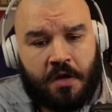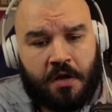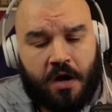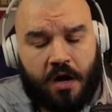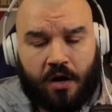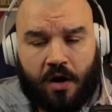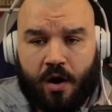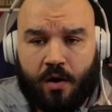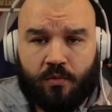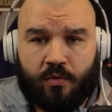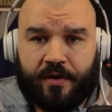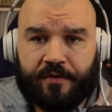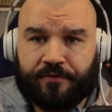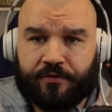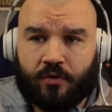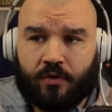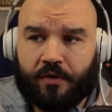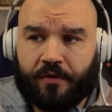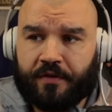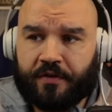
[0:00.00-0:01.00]
I can't wait
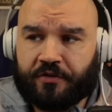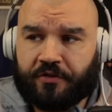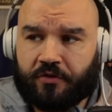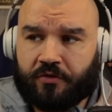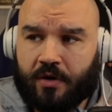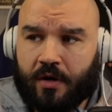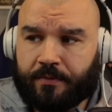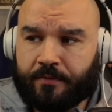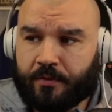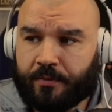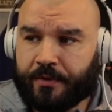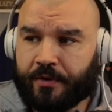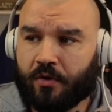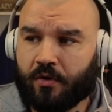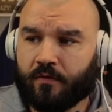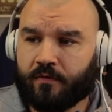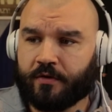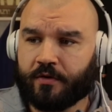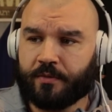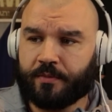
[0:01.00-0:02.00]
for all of this crap to be
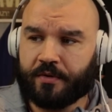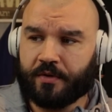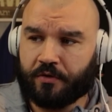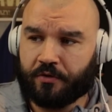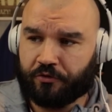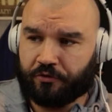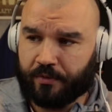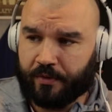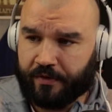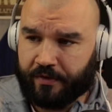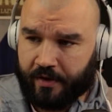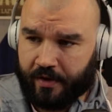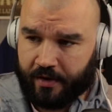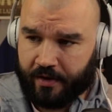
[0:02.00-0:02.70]
over, to be honest with you.